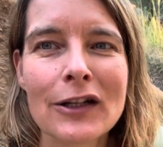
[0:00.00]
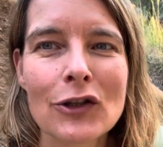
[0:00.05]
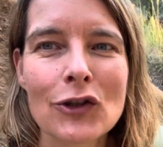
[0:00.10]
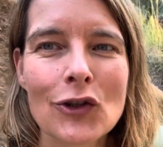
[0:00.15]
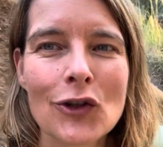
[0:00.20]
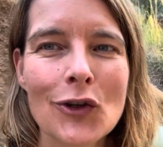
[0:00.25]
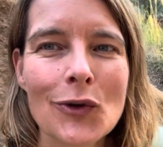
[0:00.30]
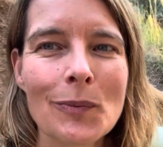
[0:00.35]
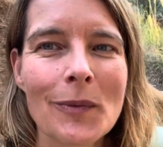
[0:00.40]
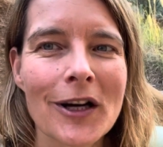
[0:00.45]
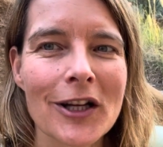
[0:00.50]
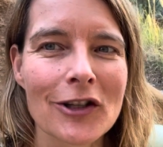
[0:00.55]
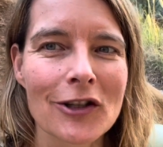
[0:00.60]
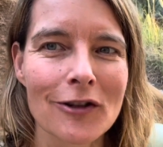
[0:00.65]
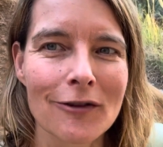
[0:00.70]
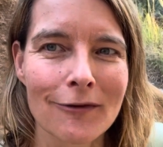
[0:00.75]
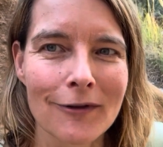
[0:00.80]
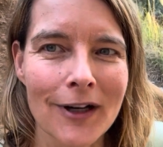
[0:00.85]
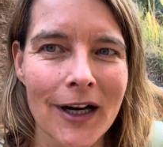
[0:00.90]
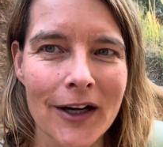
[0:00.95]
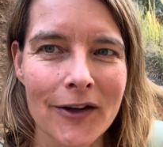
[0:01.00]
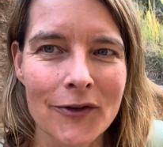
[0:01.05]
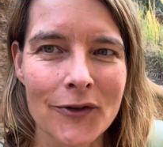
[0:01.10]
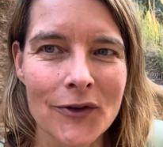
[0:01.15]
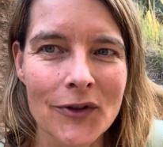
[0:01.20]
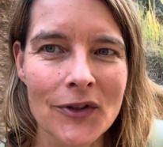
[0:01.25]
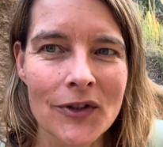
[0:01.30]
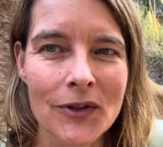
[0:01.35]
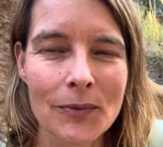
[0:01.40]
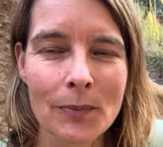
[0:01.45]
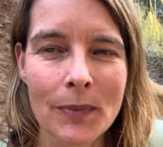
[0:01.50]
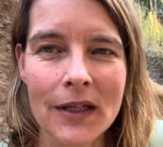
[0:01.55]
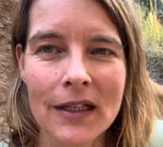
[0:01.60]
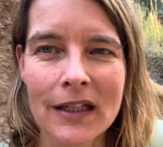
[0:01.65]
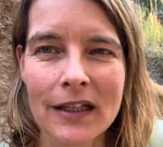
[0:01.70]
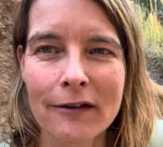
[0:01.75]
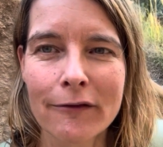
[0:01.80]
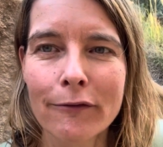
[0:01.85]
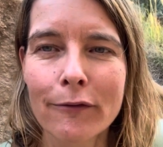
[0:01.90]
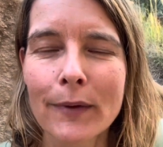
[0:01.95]
too much around. But
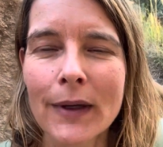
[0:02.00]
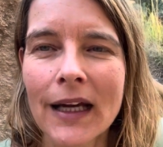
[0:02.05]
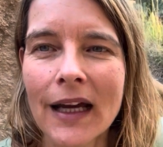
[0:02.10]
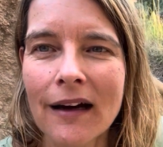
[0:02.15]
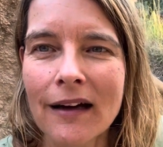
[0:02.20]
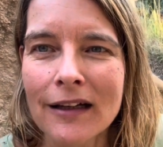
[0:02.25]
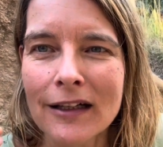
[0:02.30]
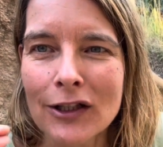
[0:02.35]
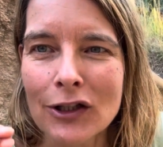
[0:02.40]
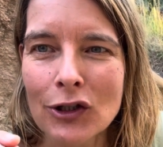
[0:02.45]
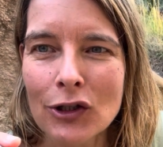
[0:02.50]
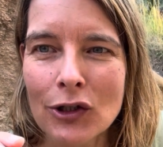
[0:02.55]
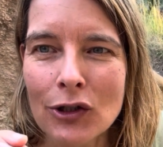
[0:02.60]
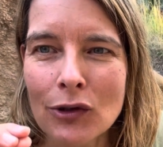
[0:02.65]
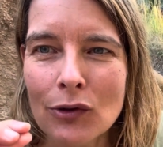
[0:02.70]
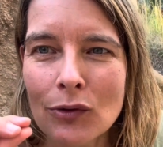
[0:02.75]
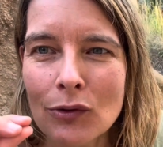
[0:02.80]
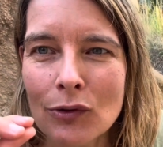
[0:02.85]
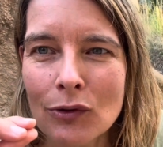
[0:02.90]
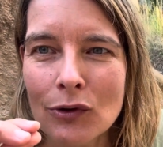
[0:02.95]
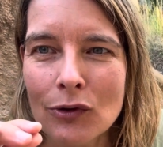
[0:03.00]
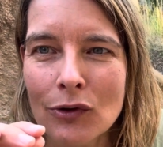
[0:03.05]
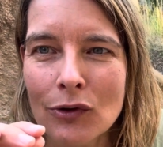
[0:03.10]
if we are too